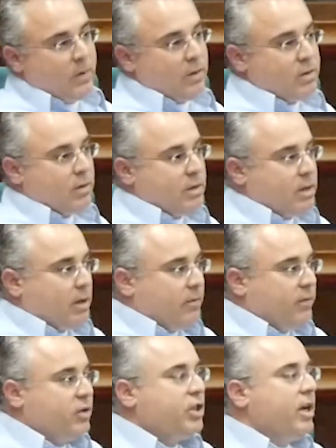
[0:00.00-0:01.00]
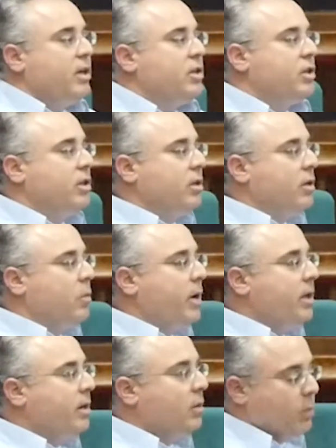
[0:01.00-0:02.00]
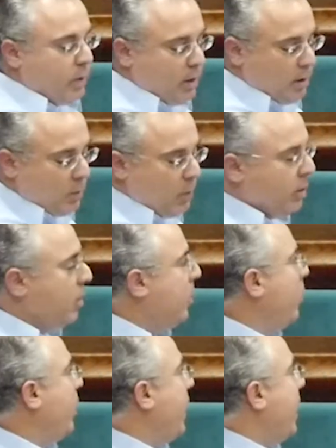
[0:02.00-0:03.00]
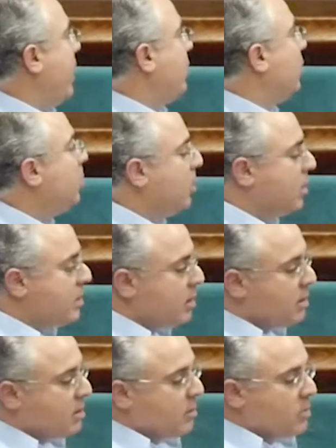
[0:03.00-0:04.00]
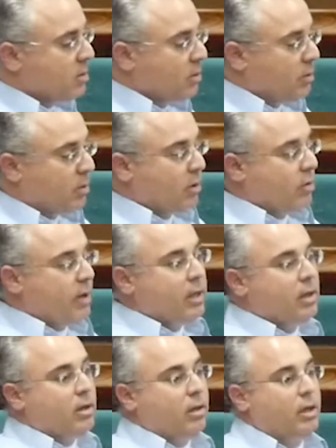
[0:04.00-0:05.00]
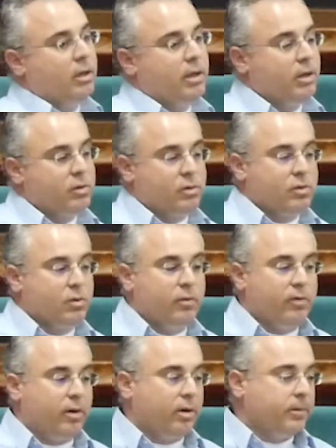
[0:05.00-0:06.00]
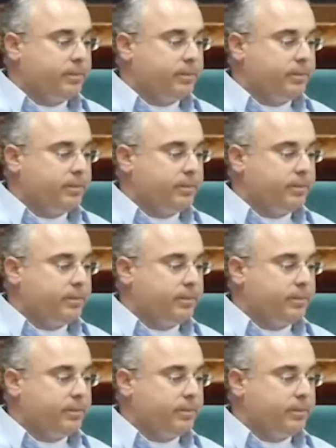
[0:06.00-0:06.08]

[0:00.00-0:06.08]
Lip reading: So it's kind of changing the way that we act or build systems or created architecture so far.